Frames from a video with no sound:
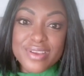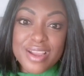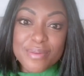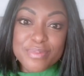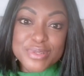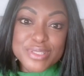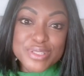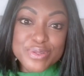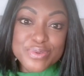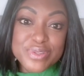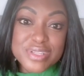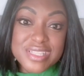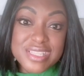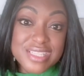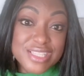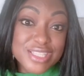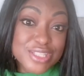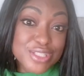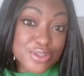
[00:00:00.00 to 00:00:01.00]

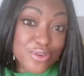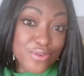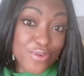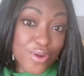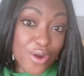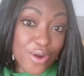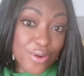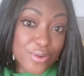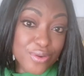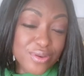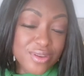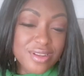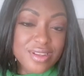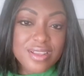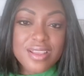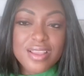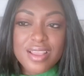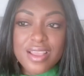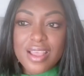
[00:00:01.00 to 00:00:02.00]
opportunities to grow
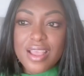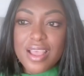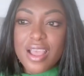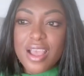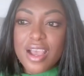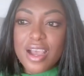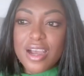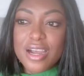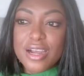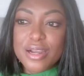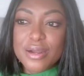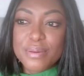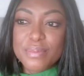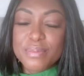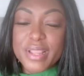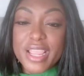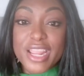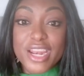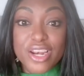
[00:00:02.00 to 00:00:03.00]

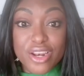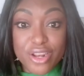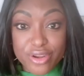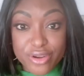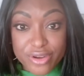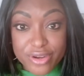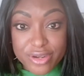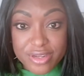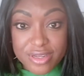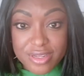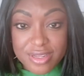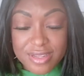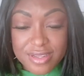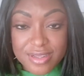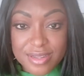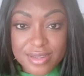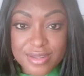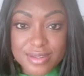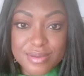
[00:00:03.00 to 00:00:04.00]
and learn,
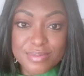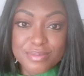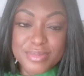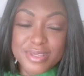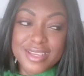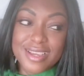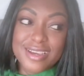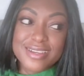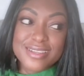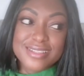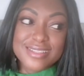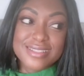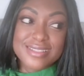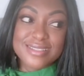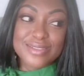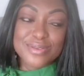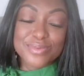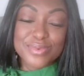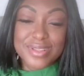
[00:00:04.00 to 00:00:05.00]

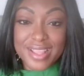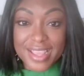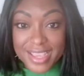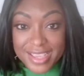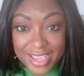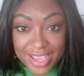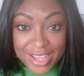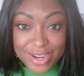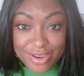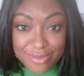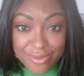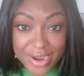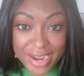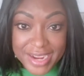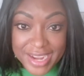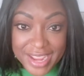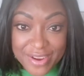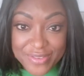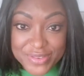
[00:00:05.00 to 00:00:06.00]
because will I get it
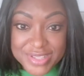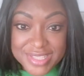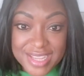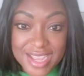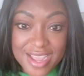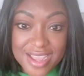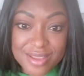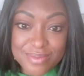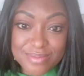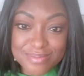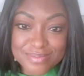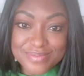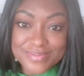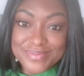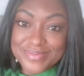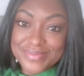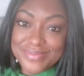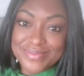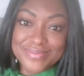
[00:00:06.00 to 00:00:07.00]
right every time?
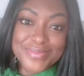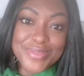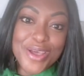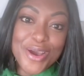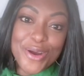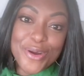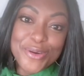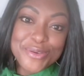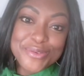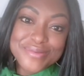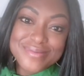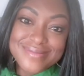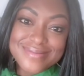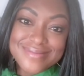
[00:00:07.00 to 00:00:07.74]
No.